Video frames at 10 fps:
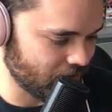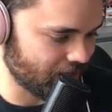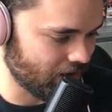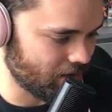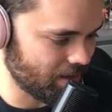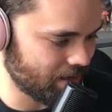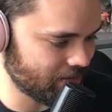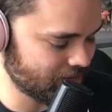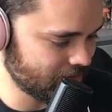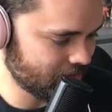that I care
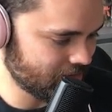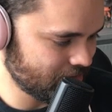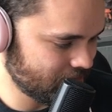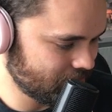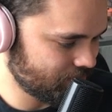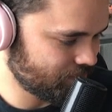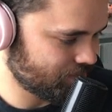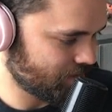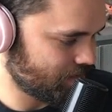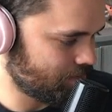about.
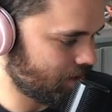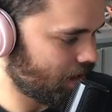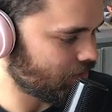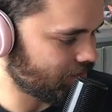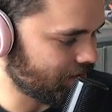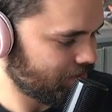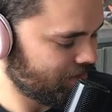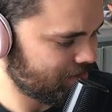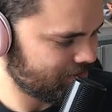Power of love.